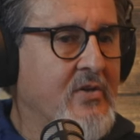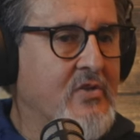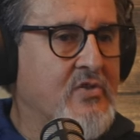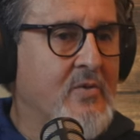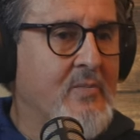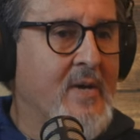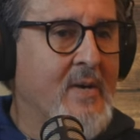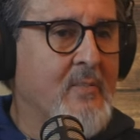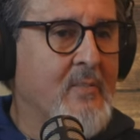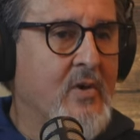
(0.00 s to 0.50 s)
So
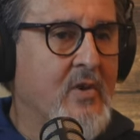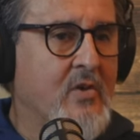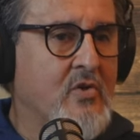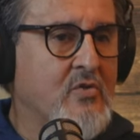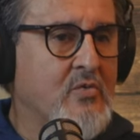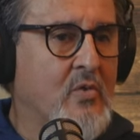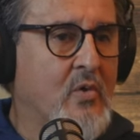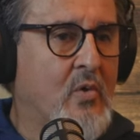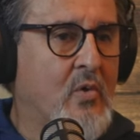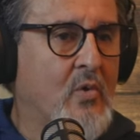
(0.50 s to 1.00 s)
my brothers
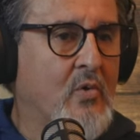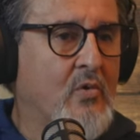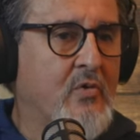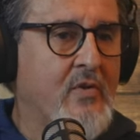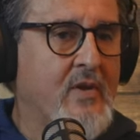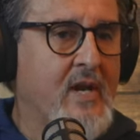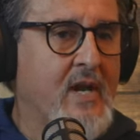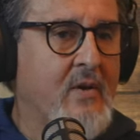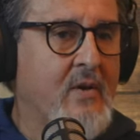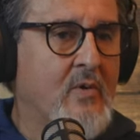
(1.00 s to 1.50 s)
were older
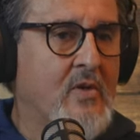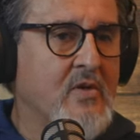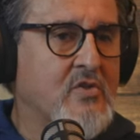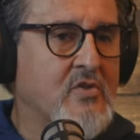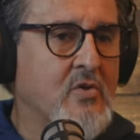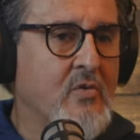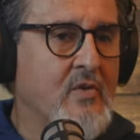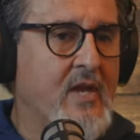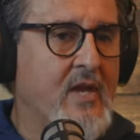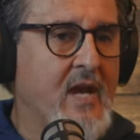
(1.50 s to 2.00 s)
than I was,
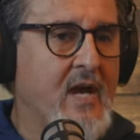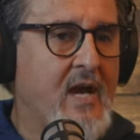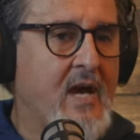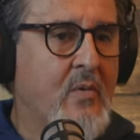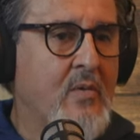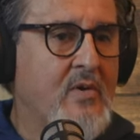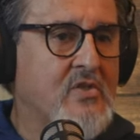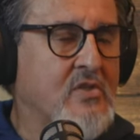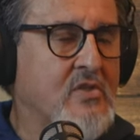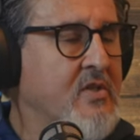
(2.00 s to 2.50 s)
so they I
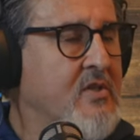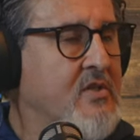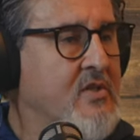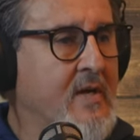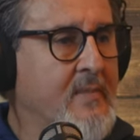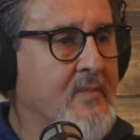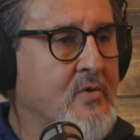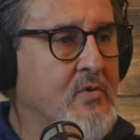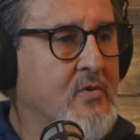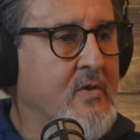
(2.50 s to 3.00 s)
always looked
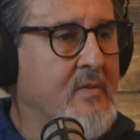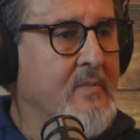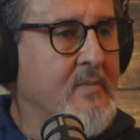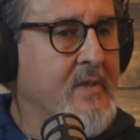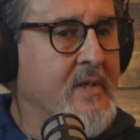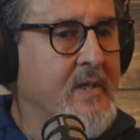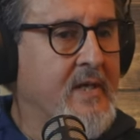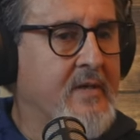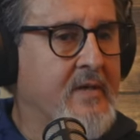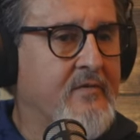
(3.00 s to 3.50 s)
up to them.
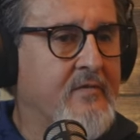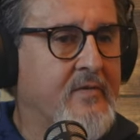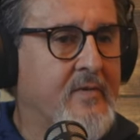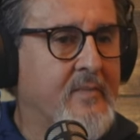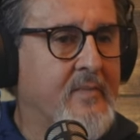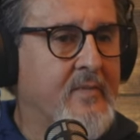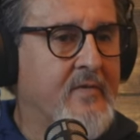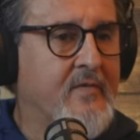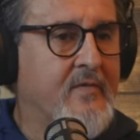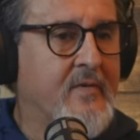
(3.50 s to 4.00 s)
And
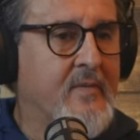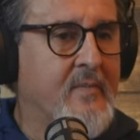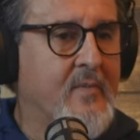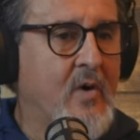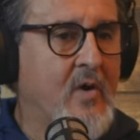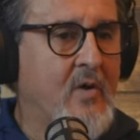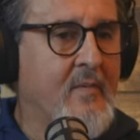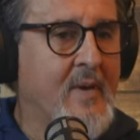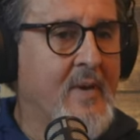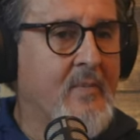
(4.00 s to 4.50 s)
from from
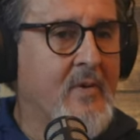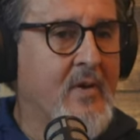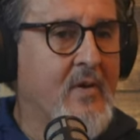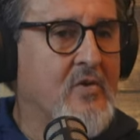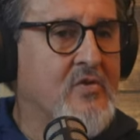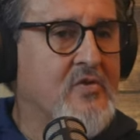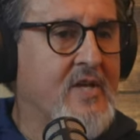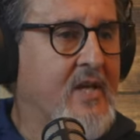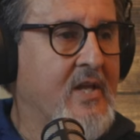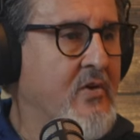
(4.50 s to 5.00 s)
all my
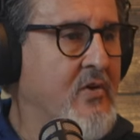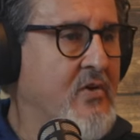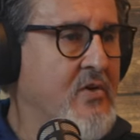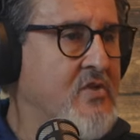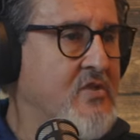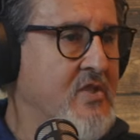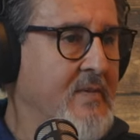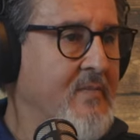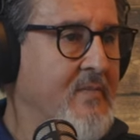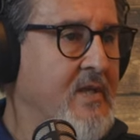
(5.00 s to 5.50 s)
brothers, I learned
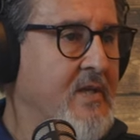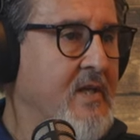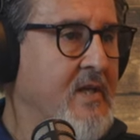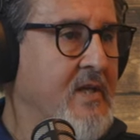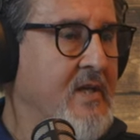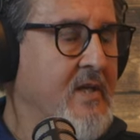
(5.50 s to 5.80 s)
something.